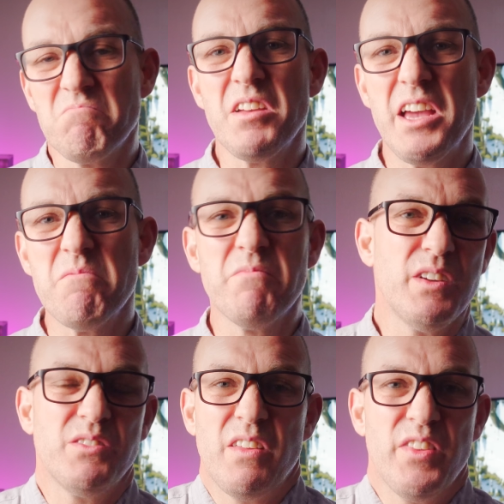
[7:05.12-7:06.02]
Yeah,
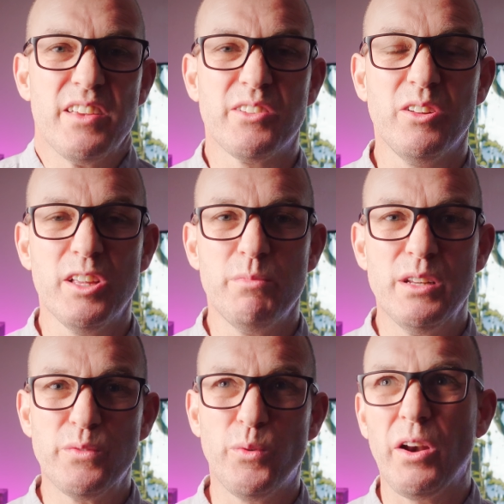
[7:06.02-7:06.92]
15,000
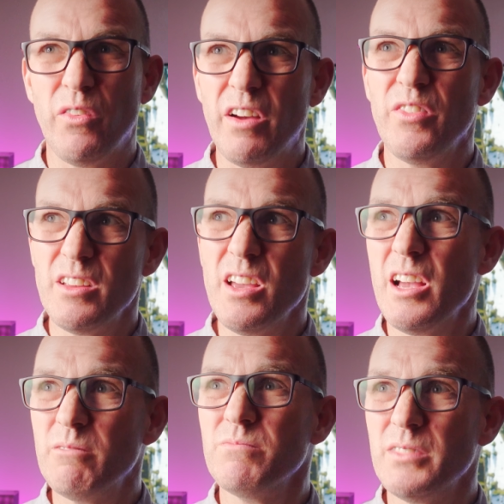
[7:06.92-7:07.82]
kilometers, 45,
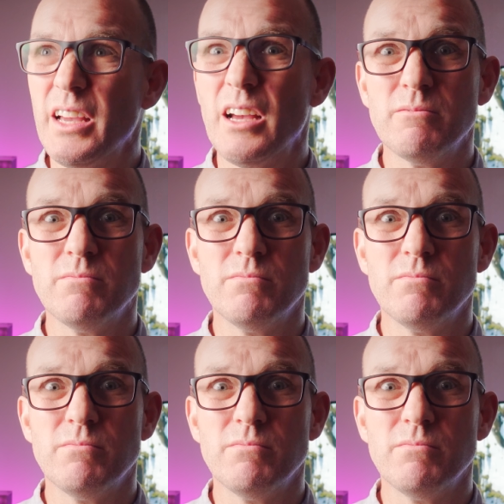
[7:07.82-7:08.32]
yeah, yeah,